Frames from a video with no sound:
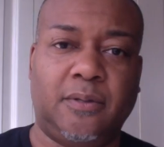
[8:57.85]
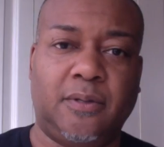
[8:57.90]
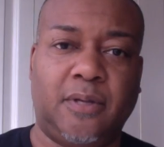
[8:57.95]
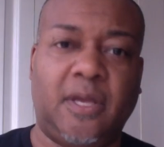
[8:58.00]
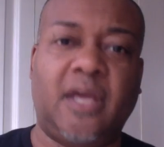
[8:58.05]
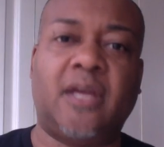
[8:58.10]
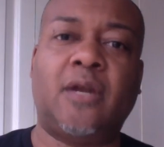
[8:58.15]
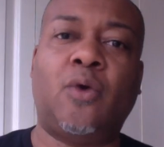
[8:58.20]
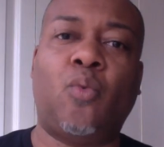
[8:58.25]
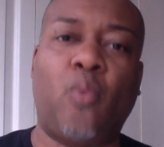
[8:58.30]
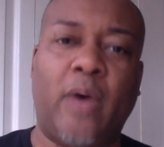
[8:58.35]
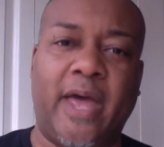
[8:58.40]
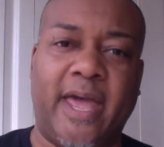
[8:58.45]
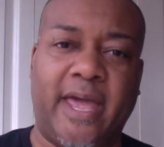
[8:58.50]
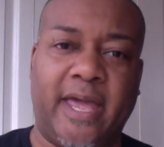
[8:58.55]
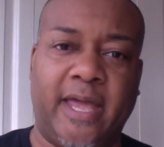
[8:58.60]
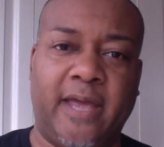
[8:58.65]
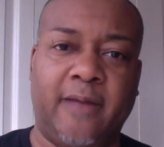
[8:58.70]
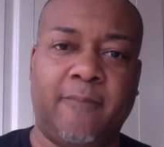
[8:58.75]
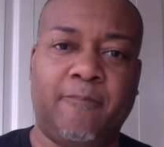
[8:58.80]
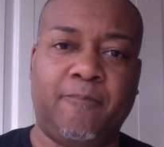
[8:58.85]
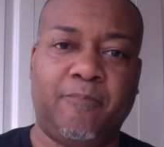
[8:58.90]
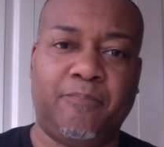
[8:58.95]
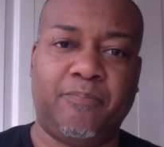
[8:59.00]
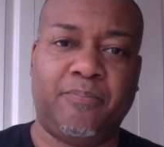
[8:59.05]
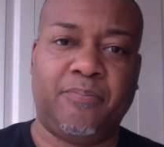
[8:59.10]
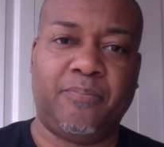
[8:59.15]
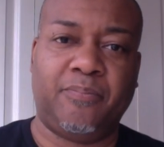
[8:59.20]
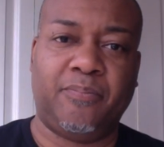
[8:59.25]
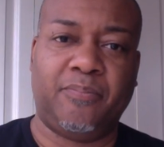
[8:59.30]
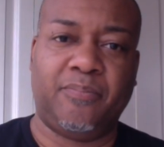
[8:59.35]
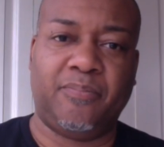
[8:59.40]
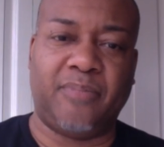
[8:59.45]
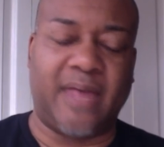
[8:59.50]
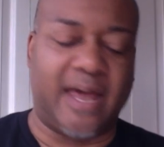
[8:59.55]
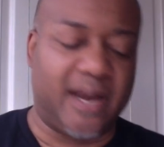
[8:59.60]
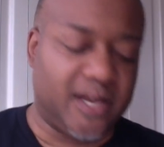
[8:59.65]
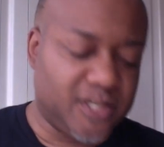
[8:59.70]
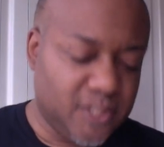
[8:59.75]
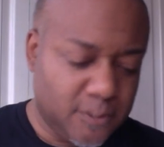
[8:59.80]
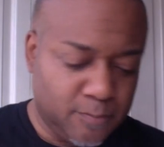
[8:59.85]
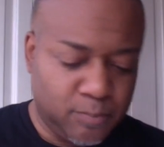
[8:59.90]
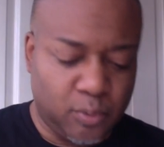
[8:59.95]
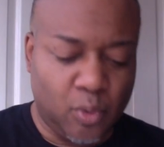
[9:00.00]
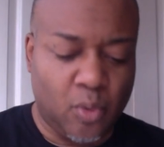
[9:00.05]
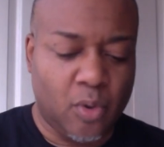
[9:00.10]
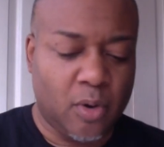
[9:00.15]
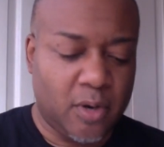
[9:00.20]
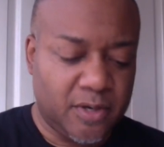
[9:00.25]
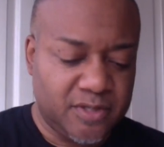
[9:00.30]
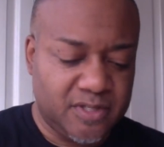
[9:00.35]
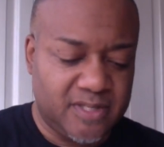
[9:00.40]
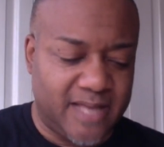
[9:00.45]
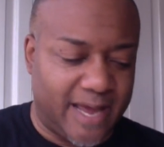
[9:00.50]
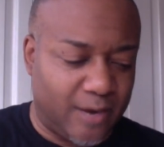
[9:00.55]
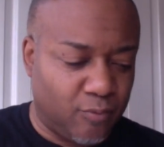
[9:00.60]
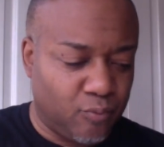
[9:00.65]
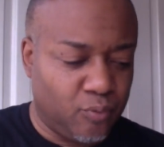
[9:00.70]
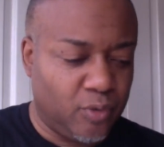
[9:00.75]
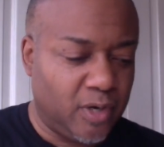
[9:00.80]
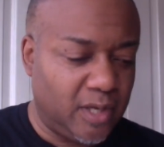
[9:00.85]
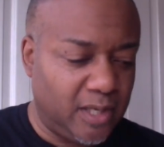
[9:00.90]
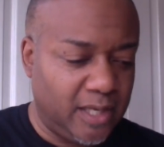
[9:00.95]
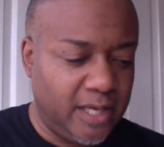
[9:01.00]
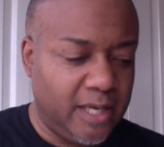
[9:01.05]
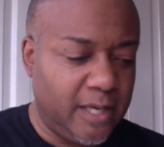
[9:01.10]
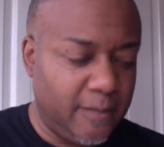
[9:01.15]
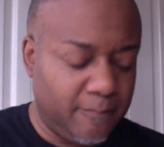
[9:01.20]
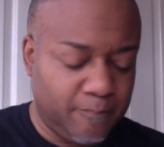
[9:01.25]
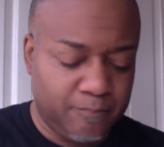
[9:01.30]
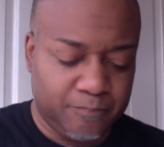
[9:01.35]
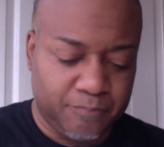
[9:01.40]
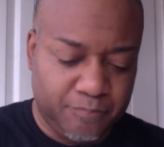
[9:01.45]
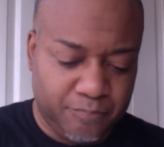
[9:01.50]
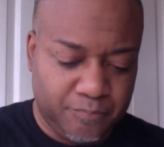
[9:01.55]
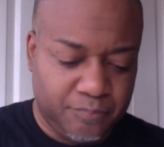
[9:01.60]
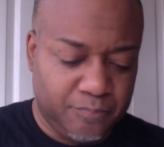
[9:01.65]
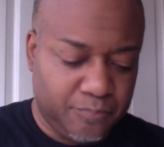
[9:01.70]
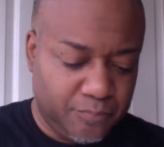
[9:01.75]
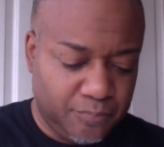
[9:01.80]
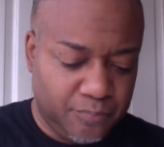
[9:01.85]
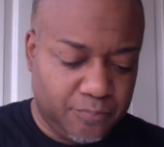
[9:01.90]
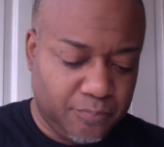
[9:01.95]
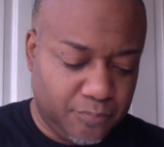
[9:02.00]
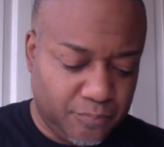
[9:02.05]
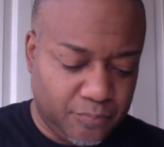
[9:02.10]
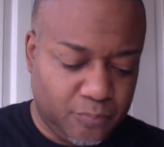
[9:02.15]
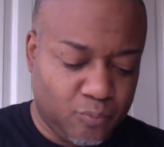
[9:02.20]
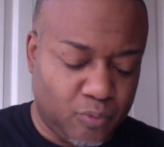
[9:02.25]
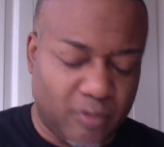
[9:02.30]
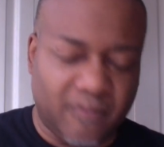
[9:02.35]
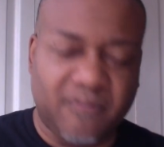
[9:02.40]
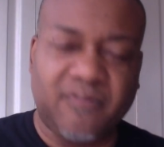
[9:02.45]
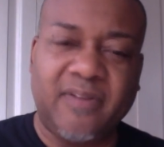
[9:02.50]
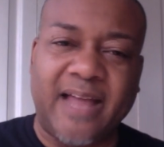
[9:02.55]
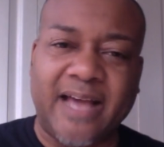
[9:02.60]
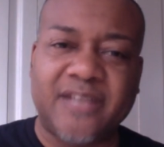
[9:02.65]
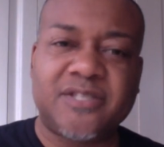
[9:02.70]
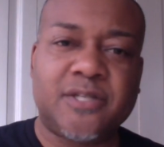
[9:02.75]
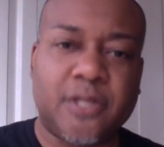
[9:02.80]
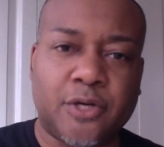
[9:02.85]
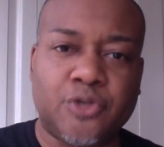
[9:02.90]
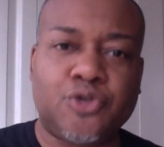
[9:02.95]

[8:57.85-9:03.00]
in a way that explores, that really reflects their